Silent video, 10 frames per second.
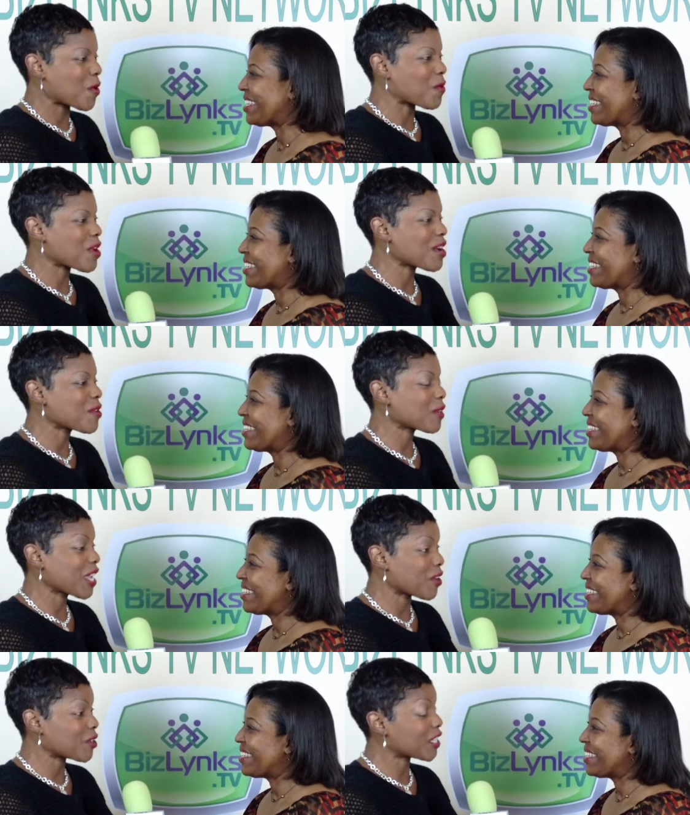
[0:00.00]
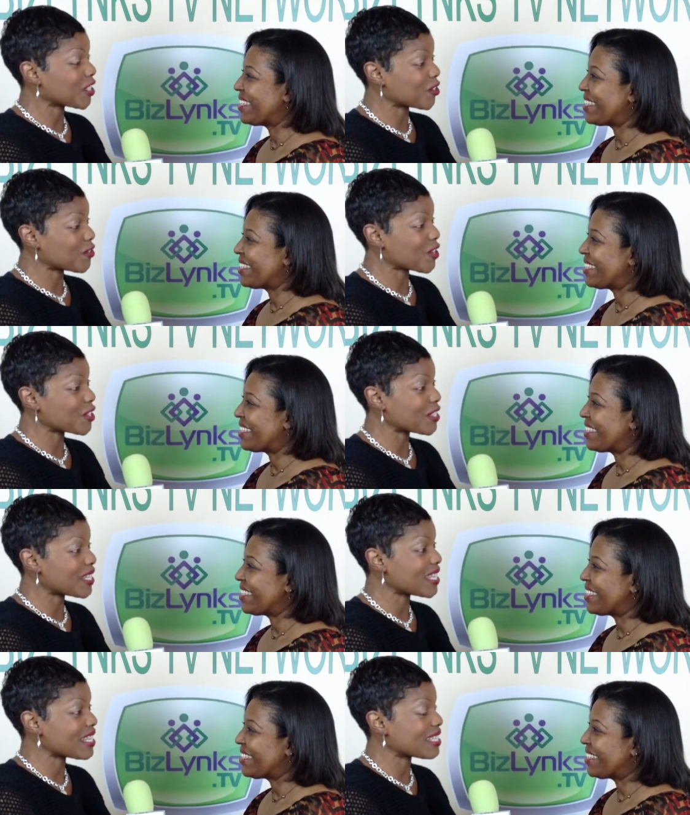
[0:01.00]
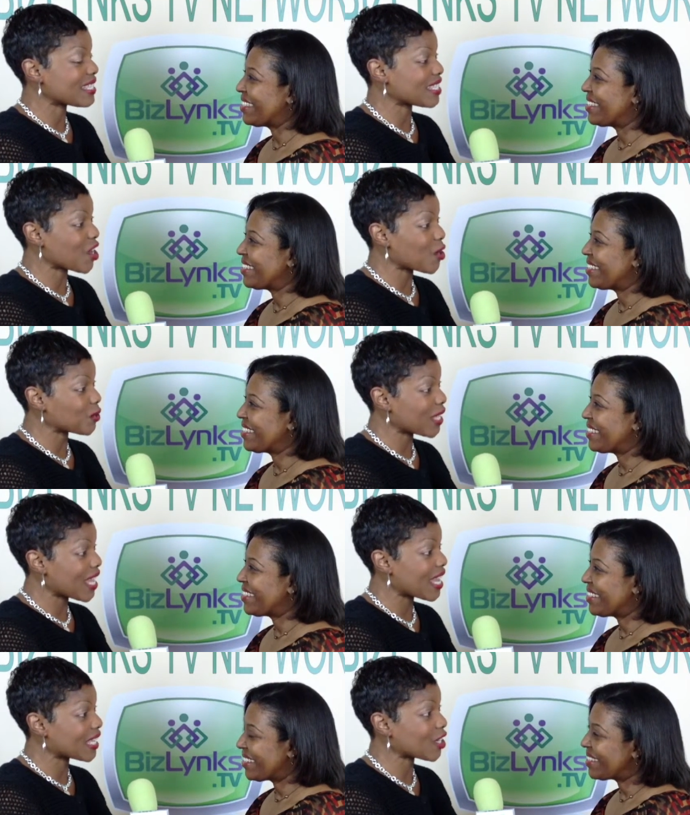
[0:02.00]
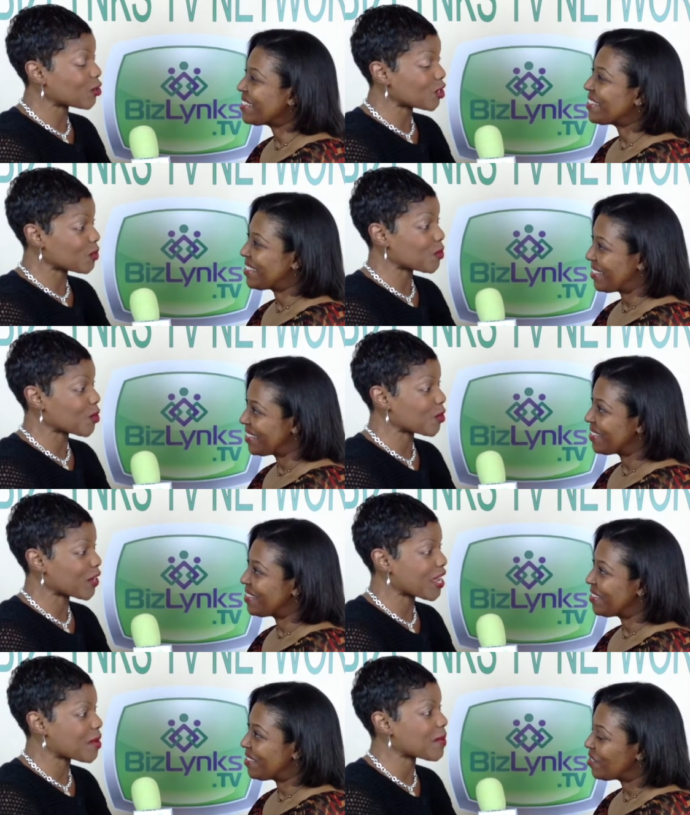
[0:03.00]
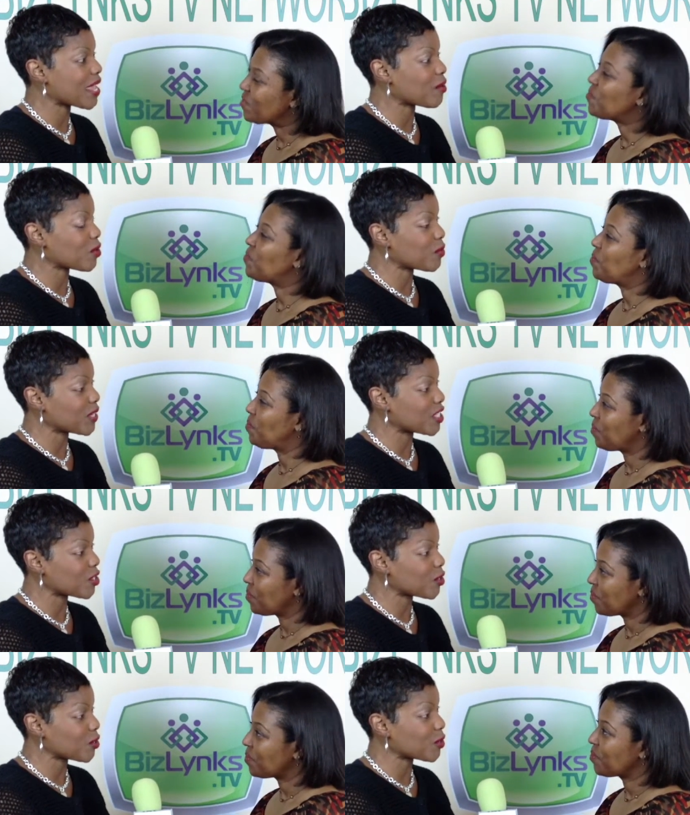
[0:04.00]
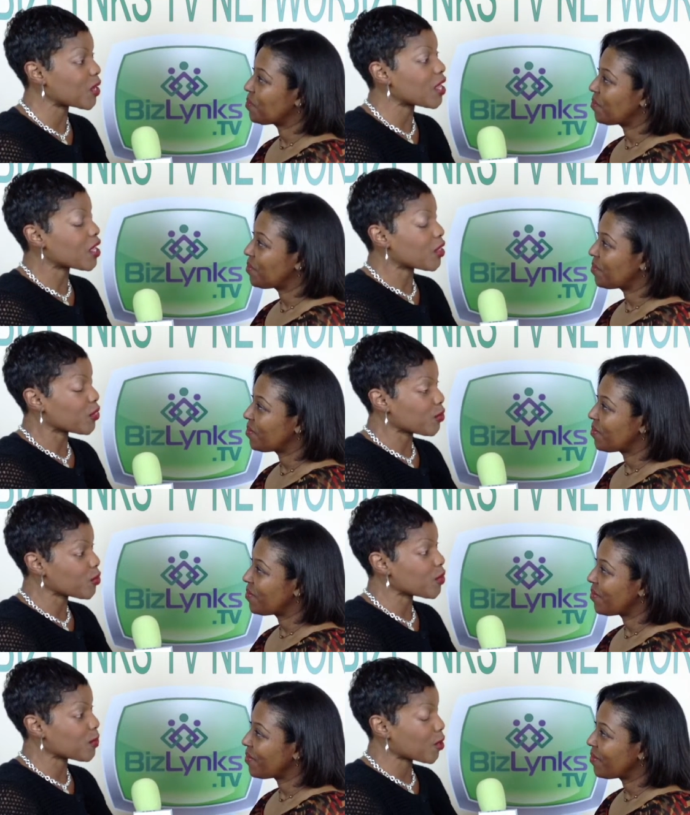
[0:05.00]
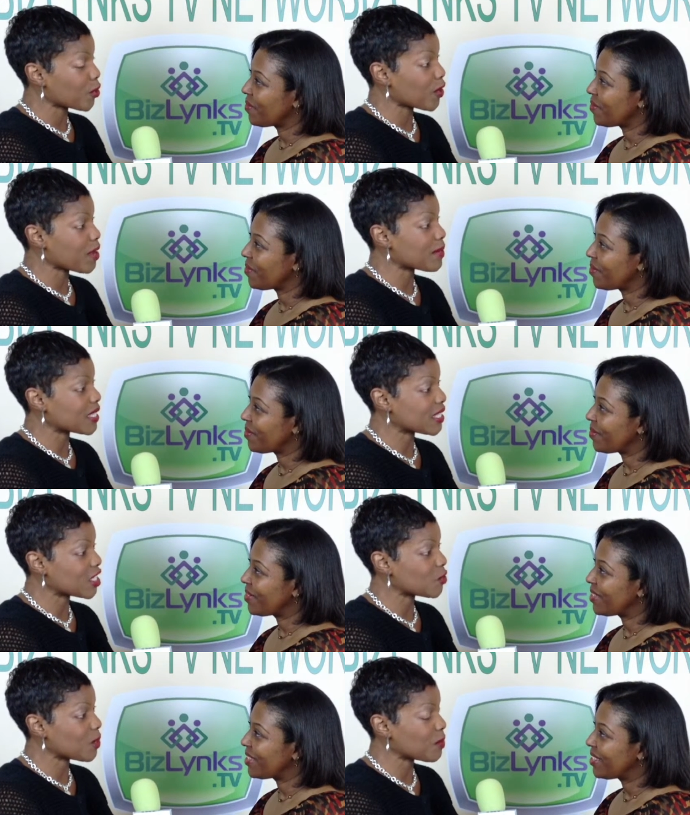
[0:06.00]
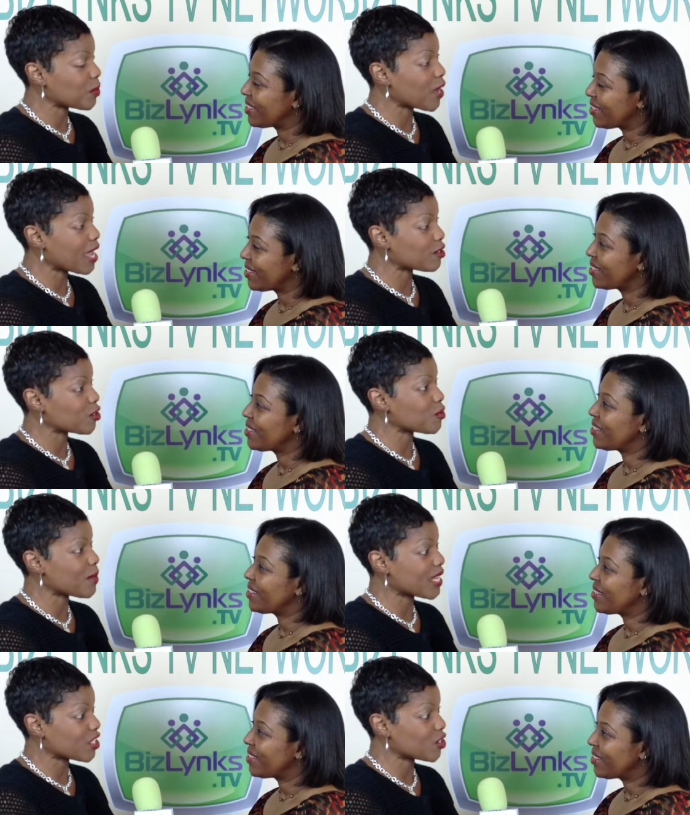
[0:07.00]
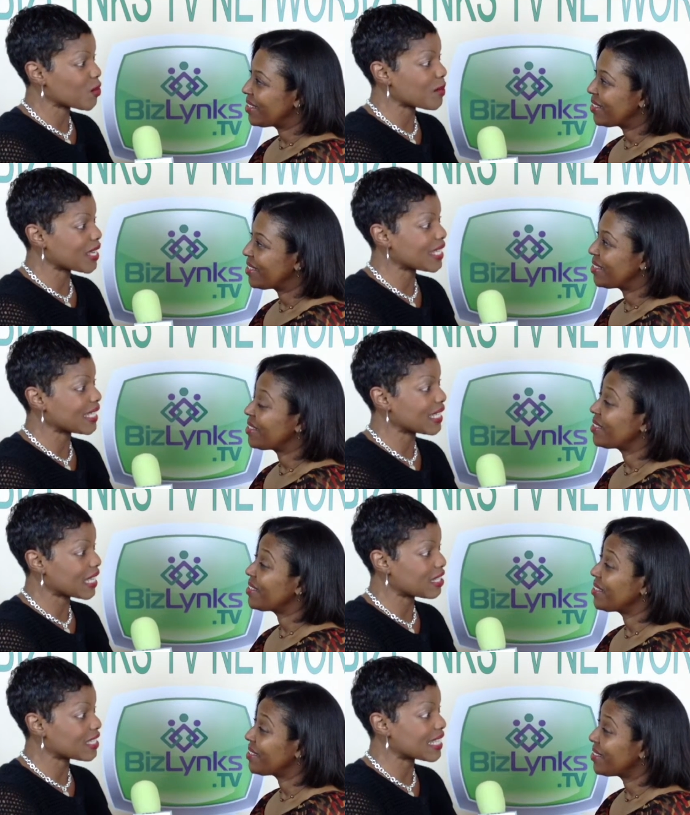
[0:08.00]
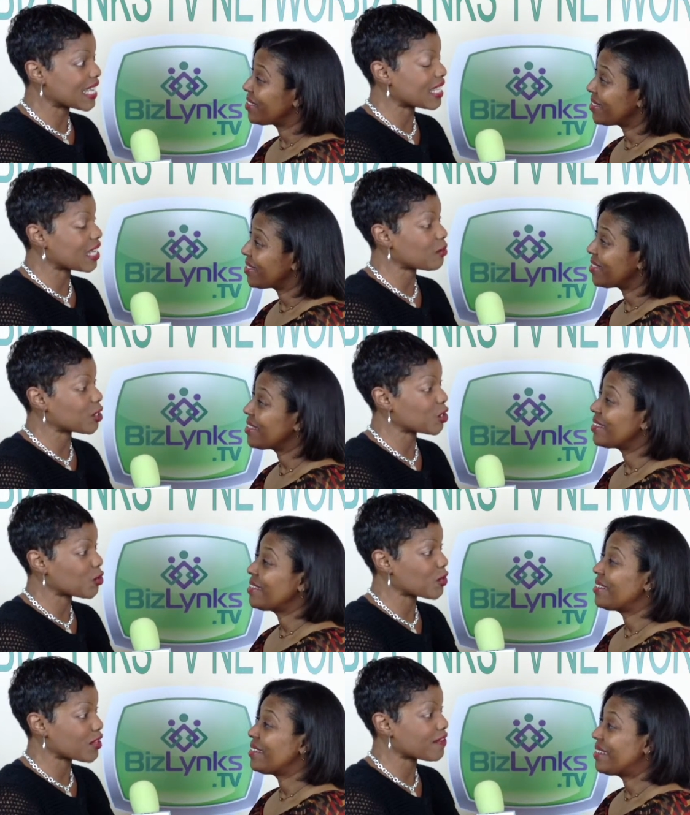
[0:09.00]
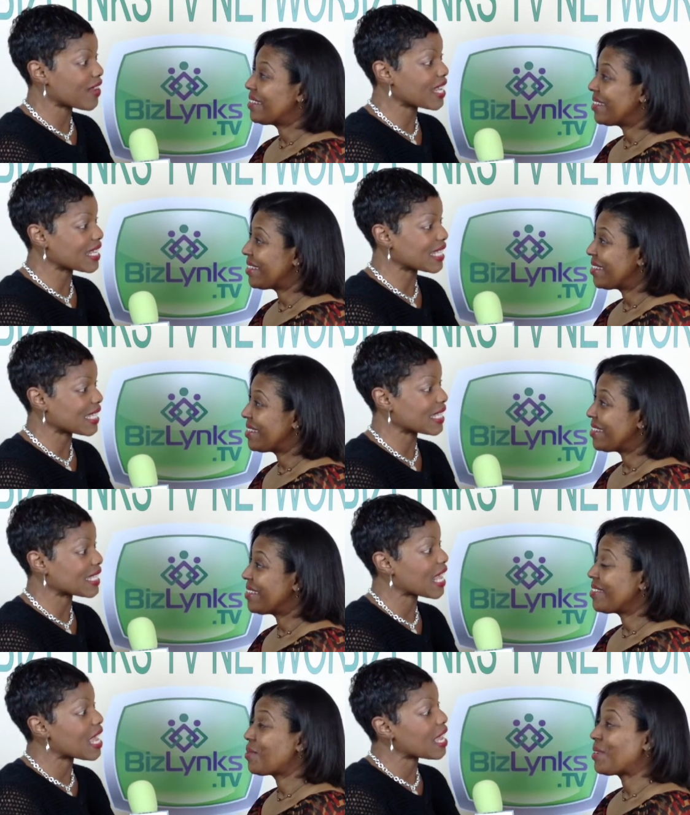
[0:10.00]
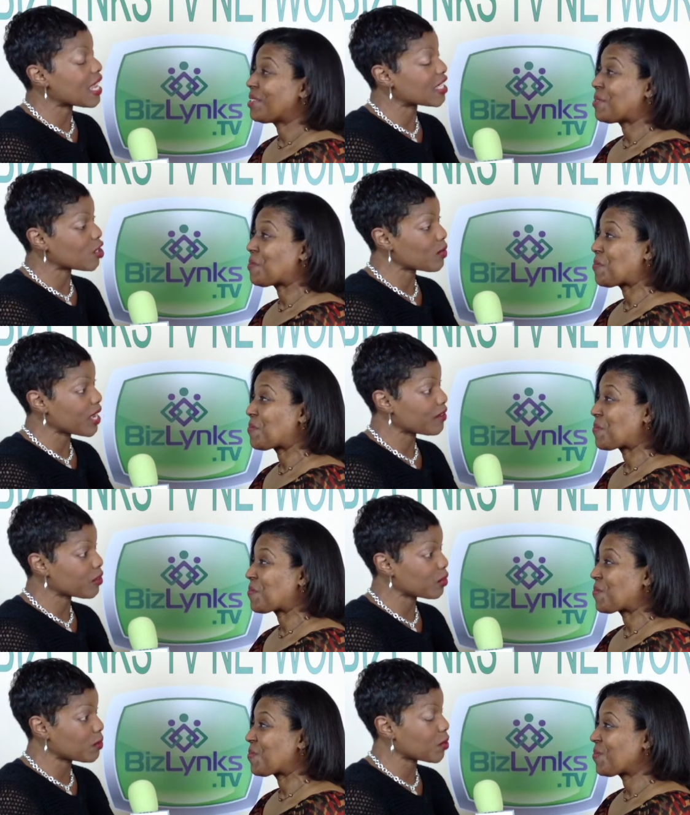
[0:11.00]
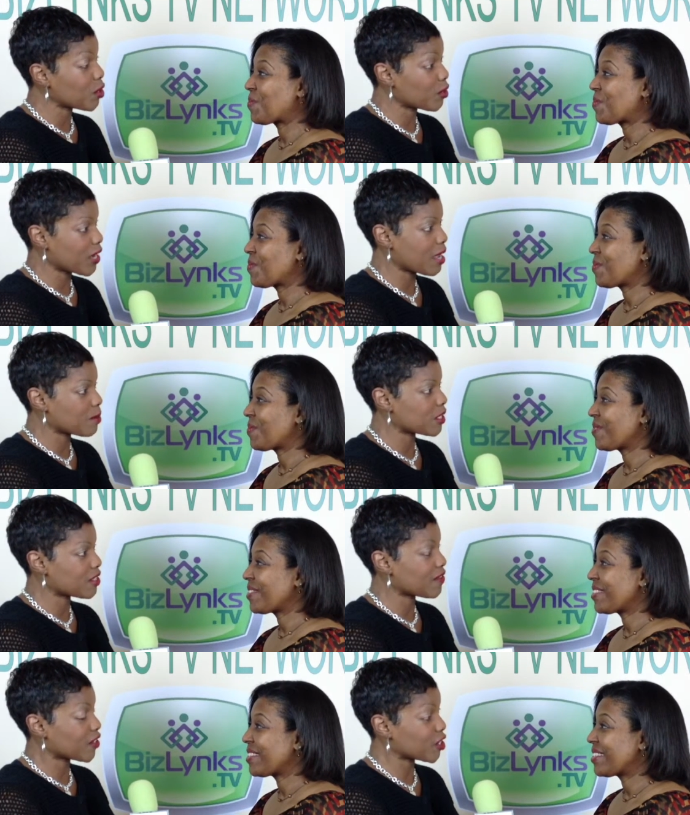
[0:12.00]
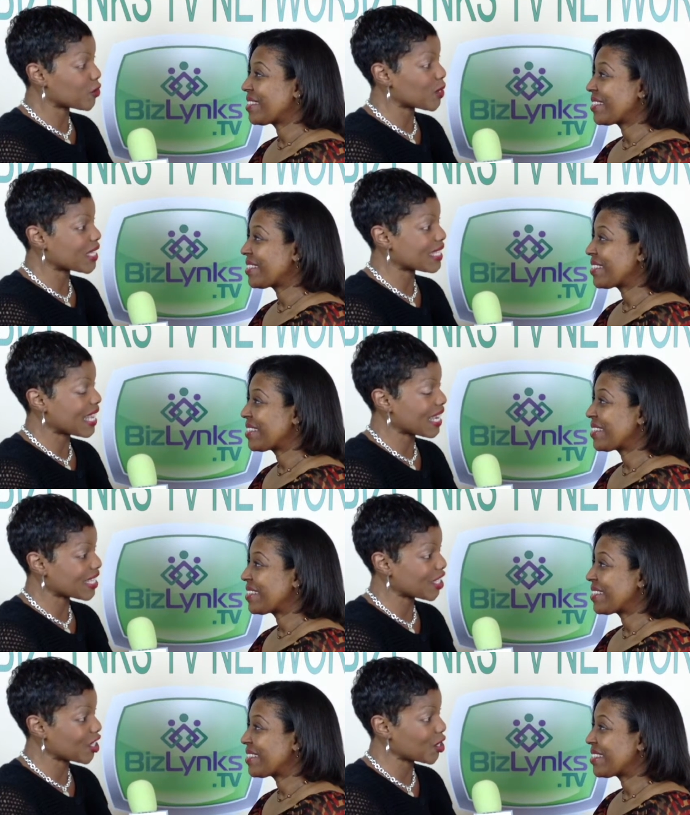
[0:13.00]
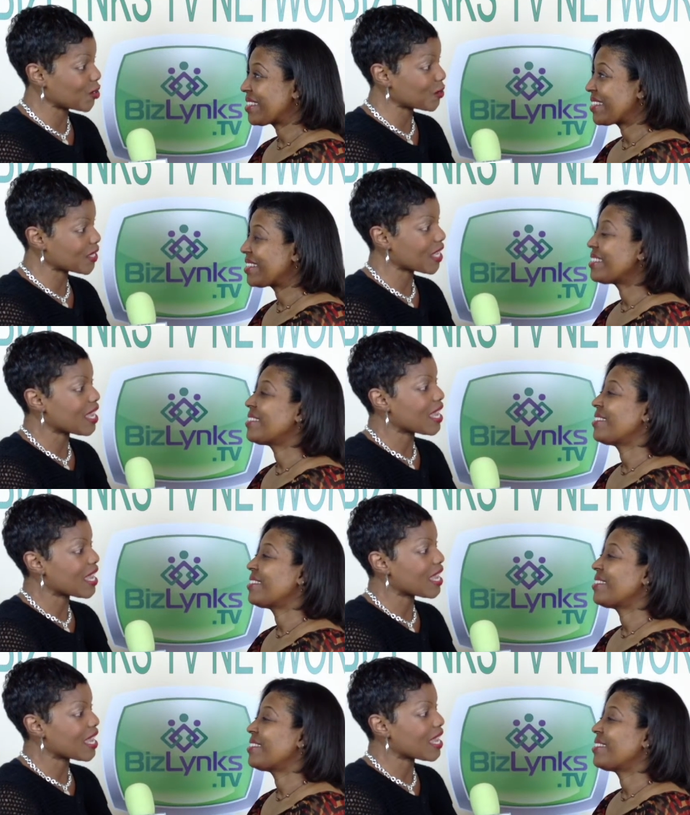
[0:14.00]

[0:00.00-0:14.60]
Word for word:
Speaker 1: Well, Carol Hunter University is an online coaching program, and what we do through the program is teach people how to manage their money, get out of debt, and restore their finances. And so we have three programs. The first one is Execute,